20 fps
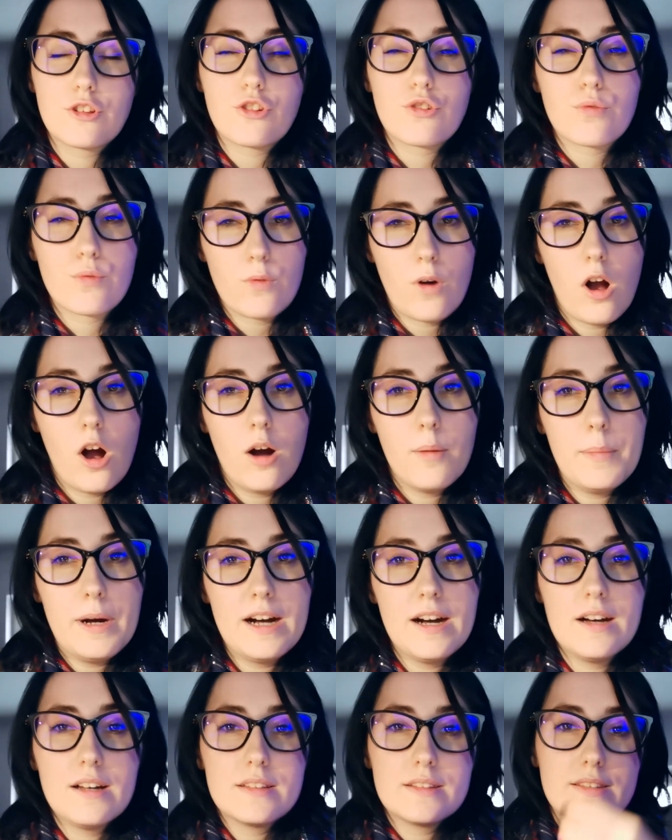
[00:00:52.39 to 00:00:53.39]

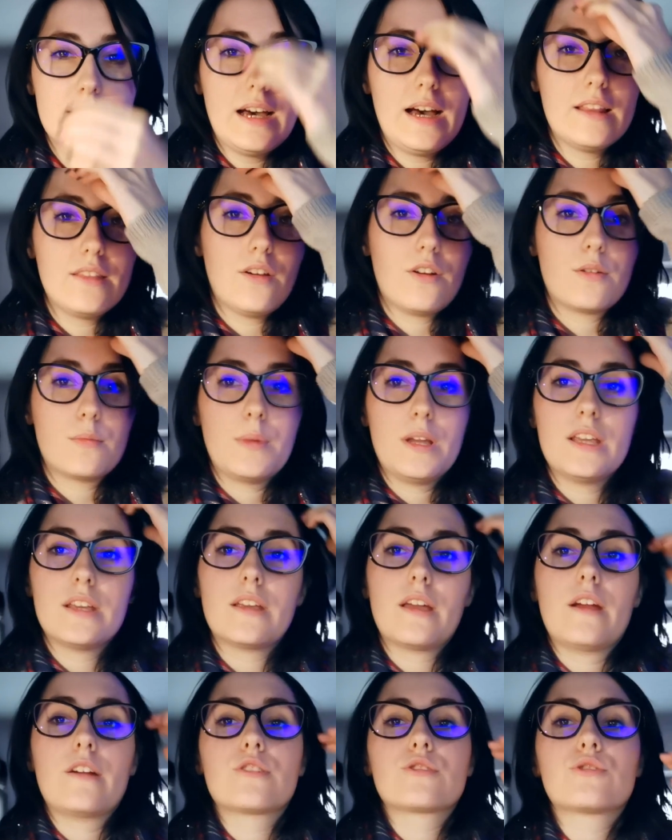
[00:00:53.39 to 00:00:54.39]
trauma that our main
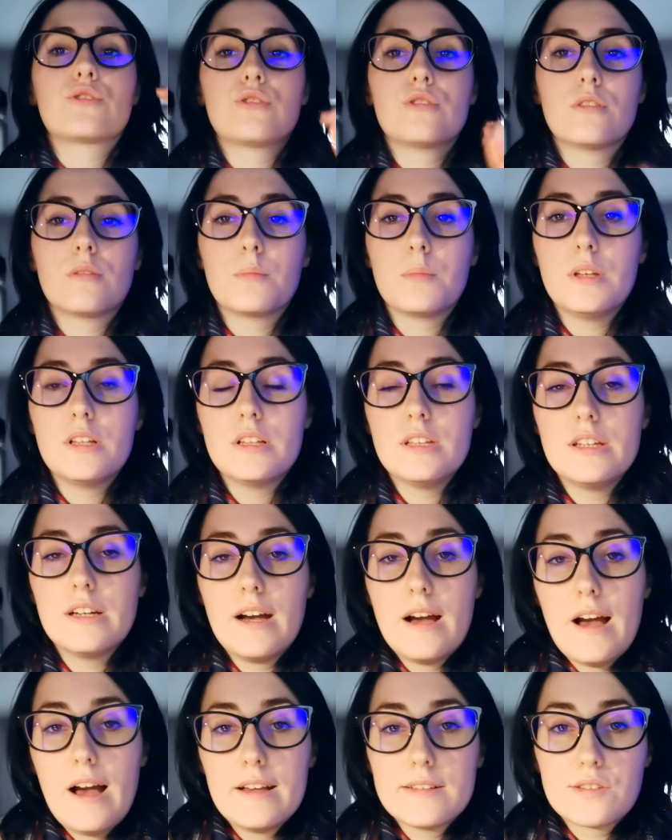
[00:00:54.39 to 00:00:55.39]
character
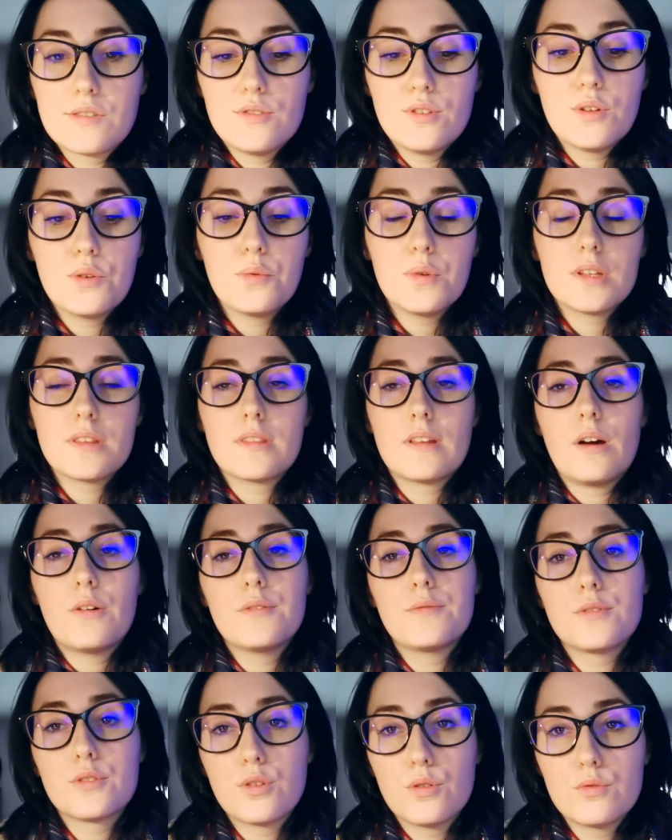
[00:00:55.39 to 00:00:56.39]
Amelia has to deal with. Now,
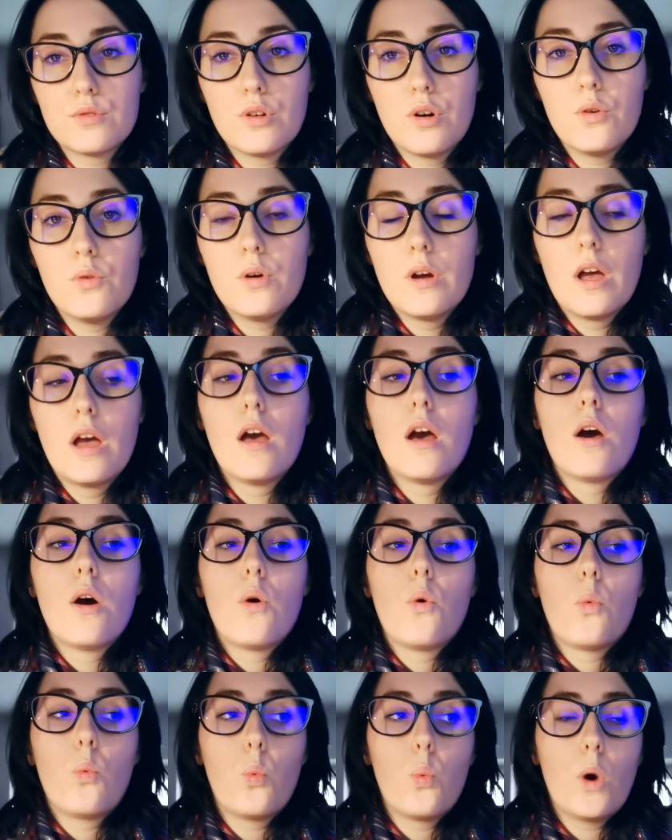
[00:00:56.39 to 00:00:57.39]
if you don't know
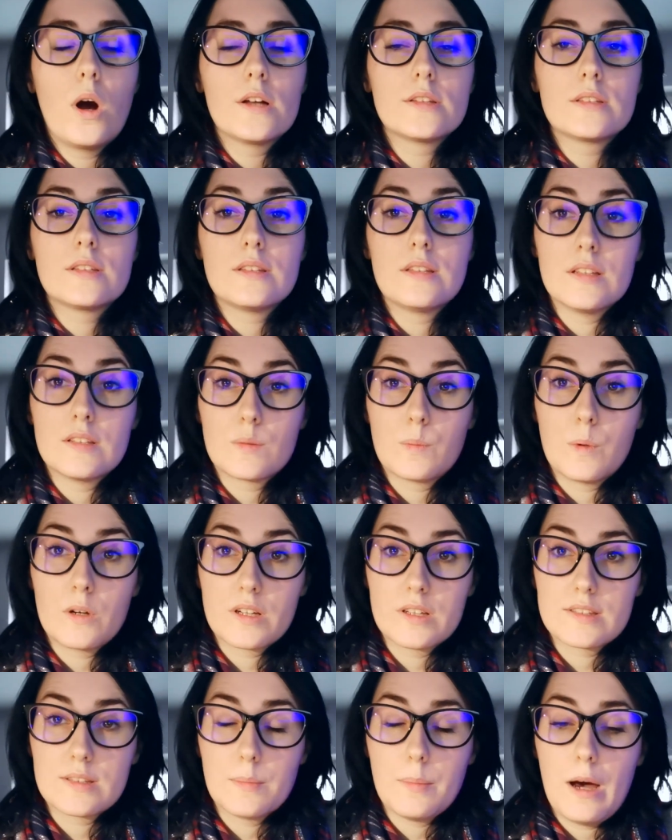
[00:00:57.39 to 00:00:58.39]
what this
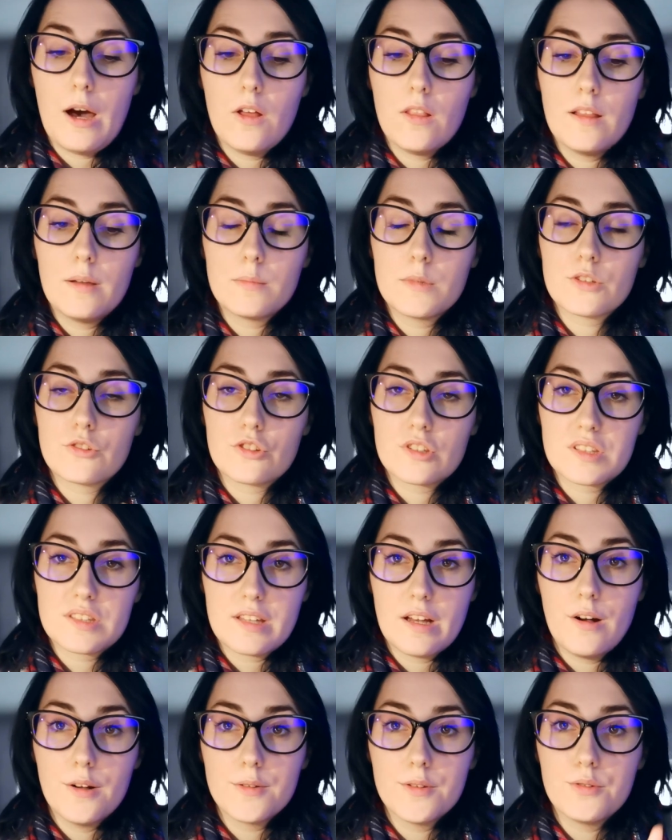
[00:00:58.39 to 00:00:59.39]
book is about, let me
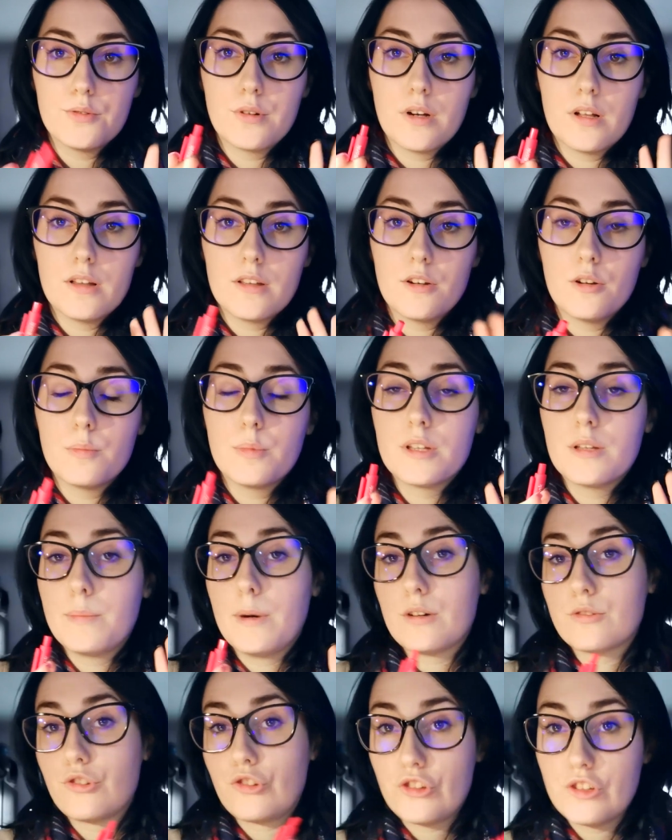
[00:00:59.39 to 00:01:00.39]
just tell you a little bit
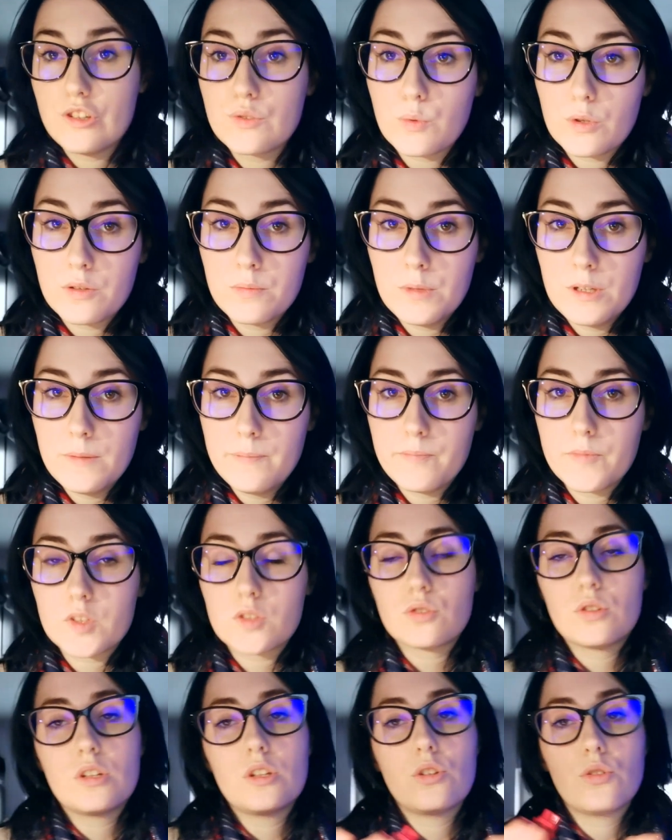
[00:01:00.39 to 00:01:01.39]
about She's With Me
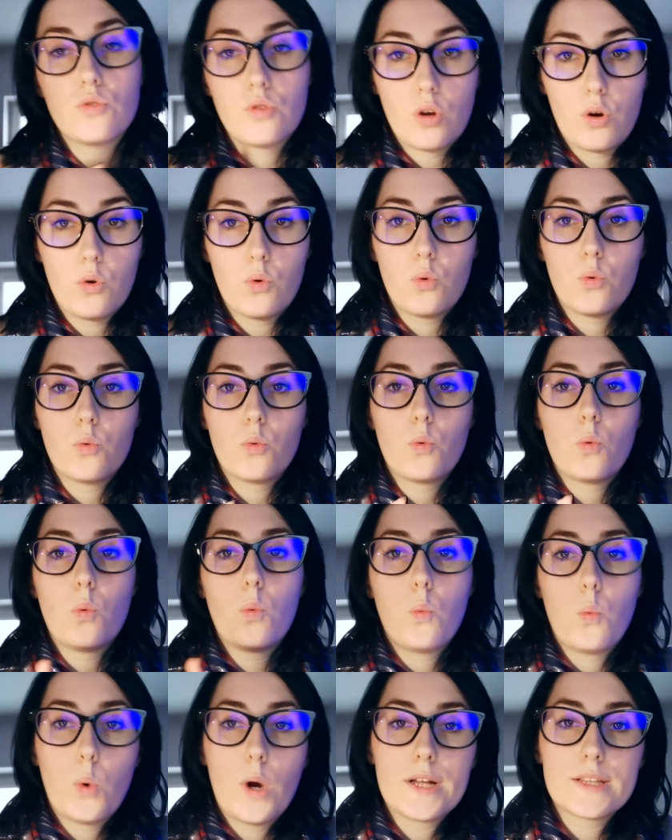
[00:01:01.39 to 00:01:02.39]
so that you know
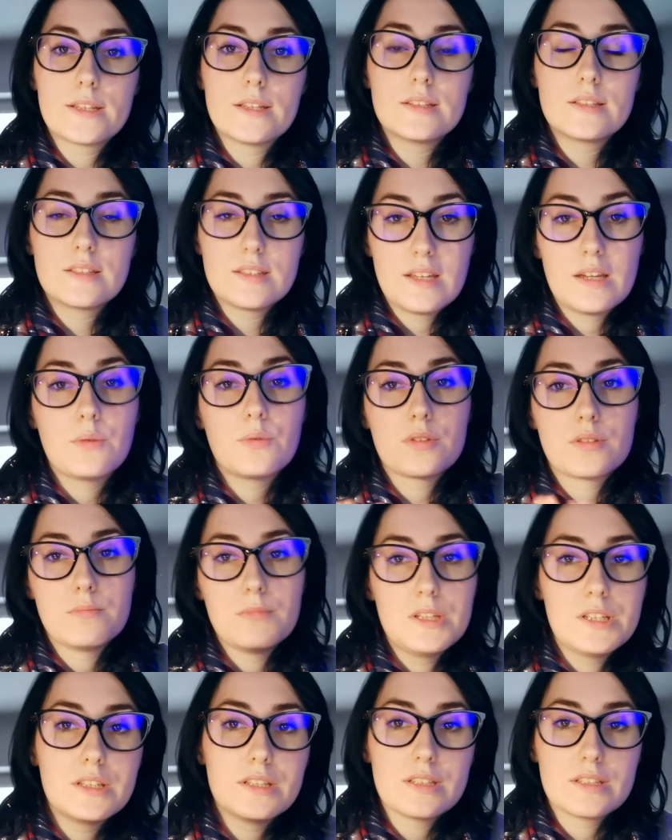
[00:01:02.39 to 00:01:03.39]
what Stay With
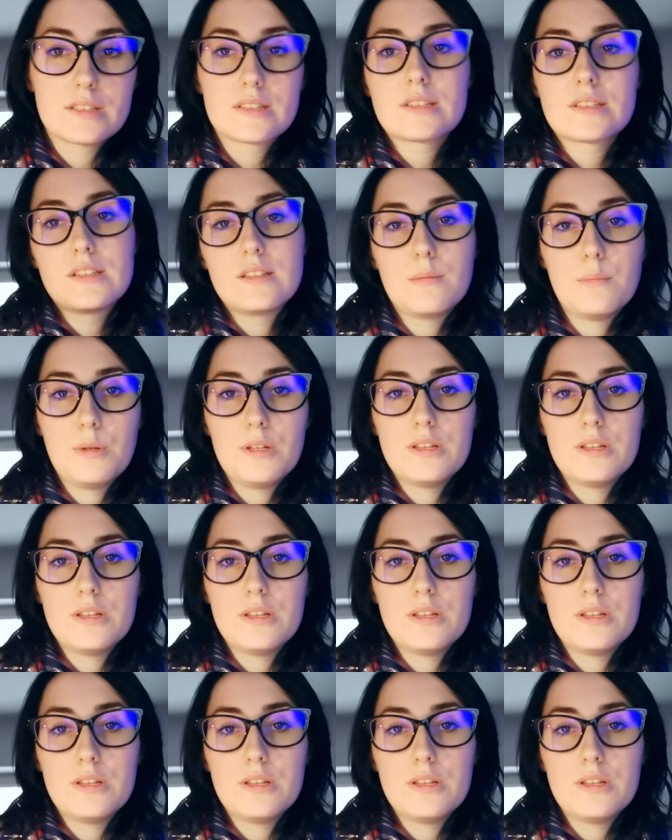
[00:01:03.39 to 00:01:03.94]
Me is gonna